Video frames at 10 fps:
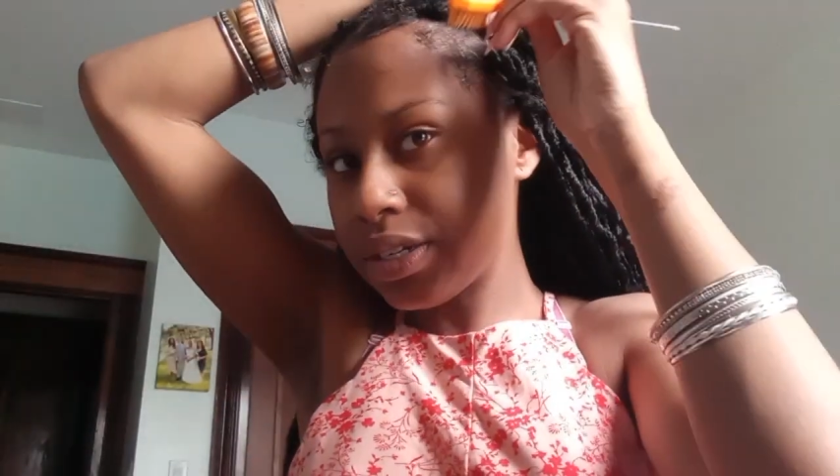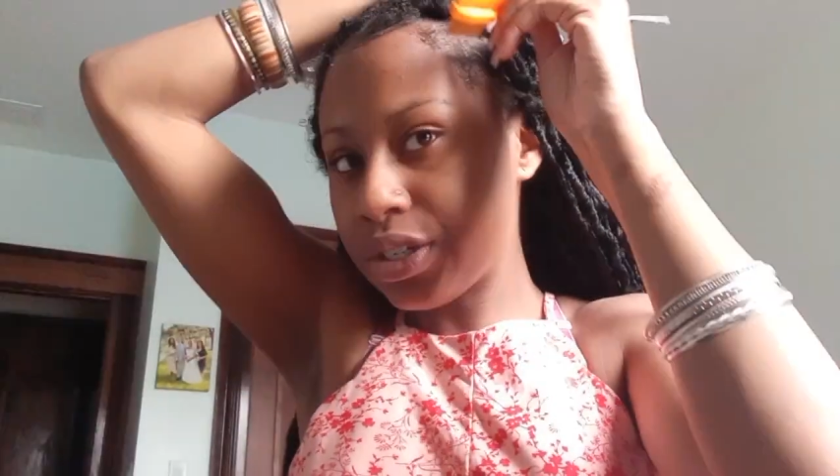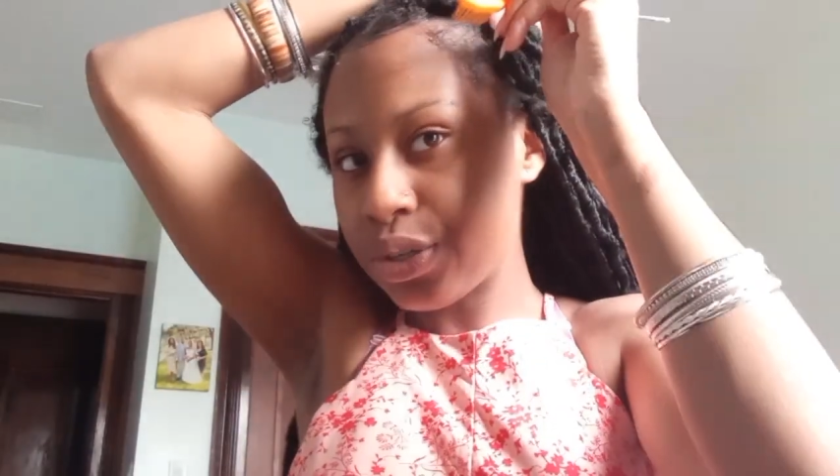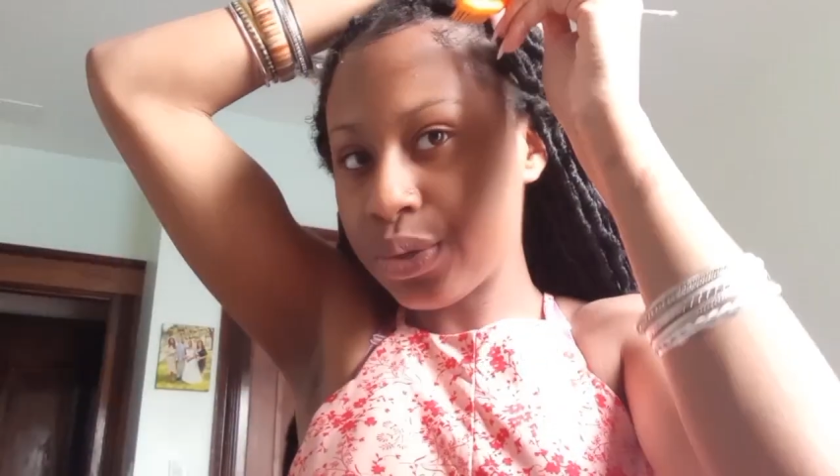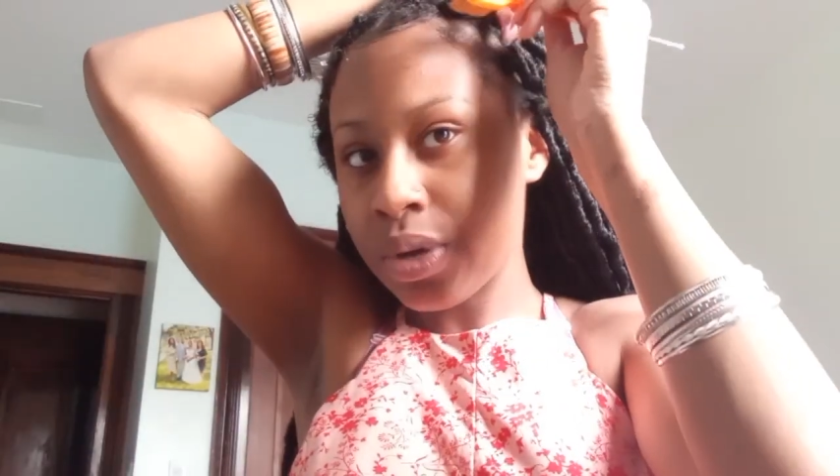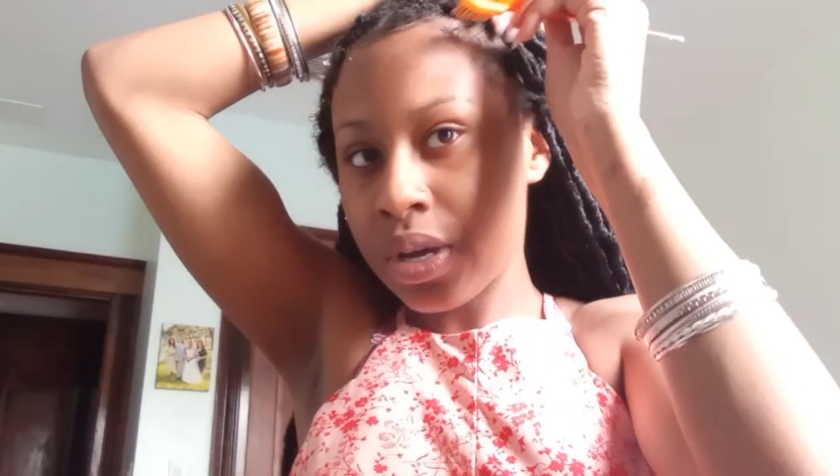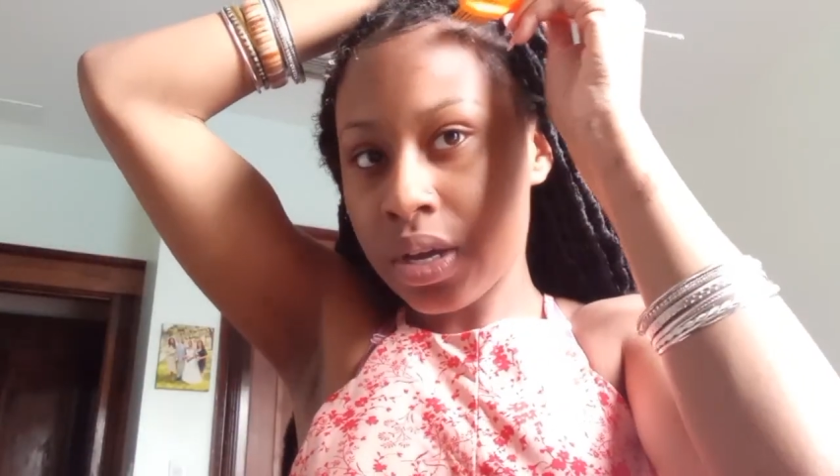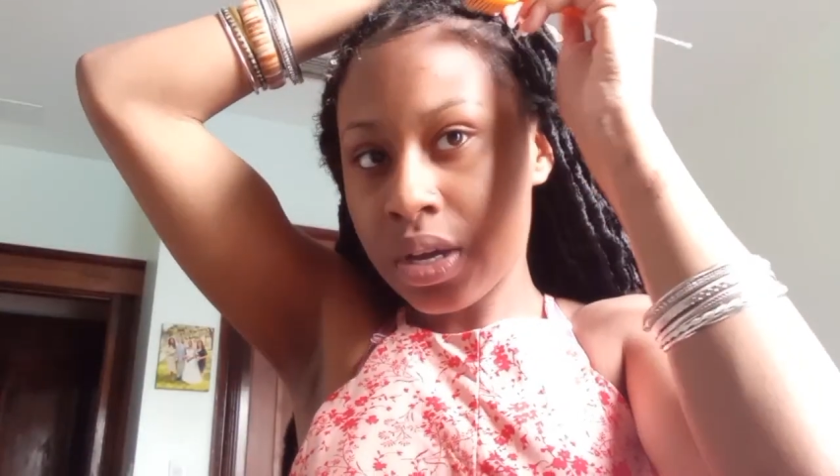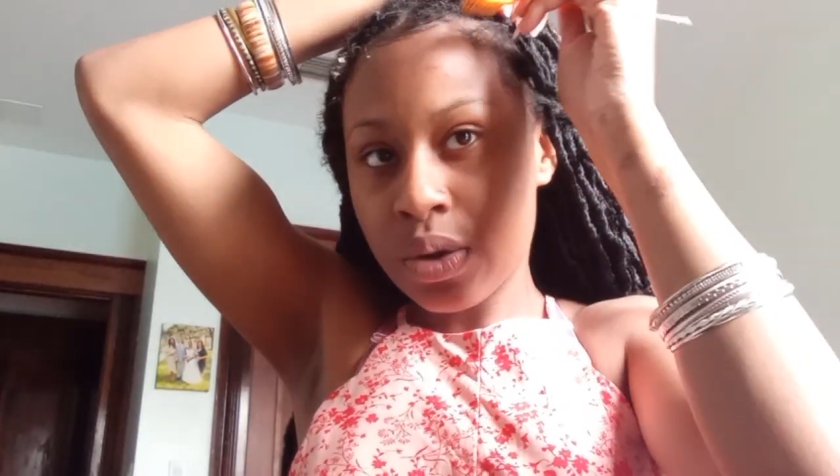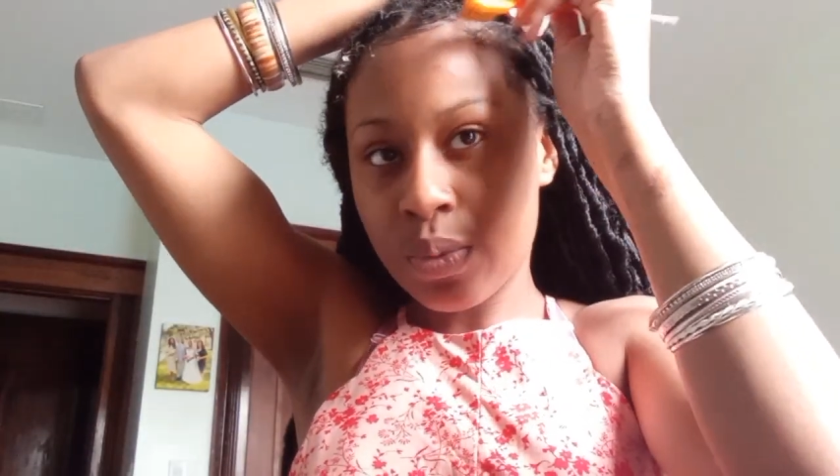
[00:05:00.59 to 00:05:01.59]
2,
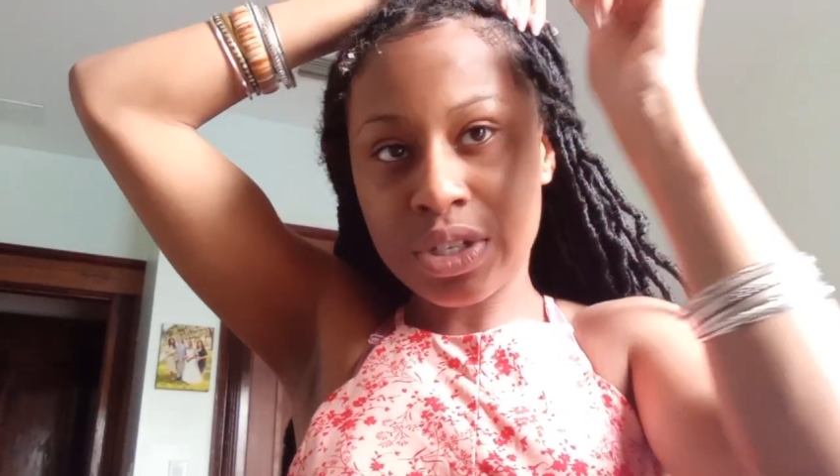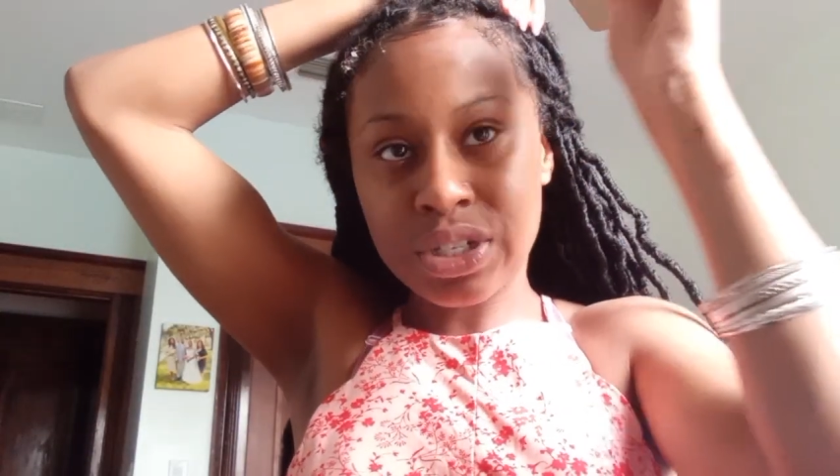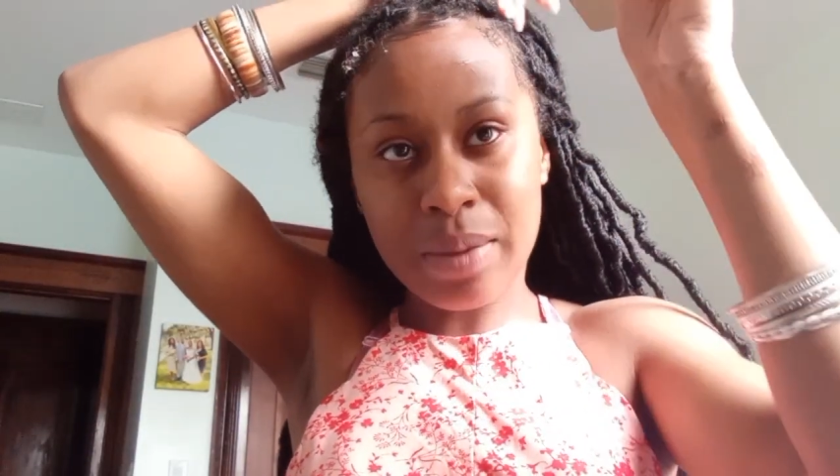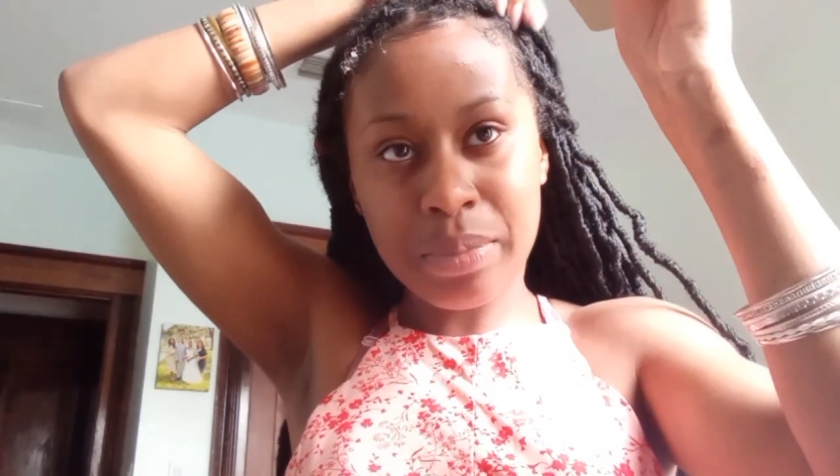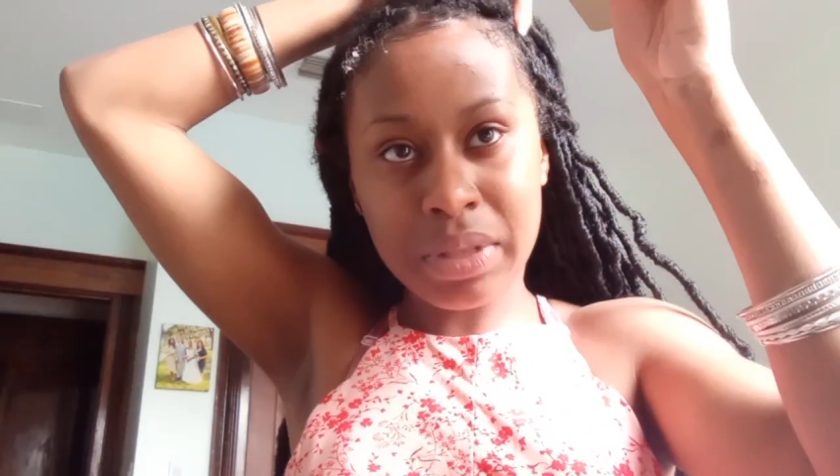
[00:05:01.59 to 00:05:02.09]
which I believe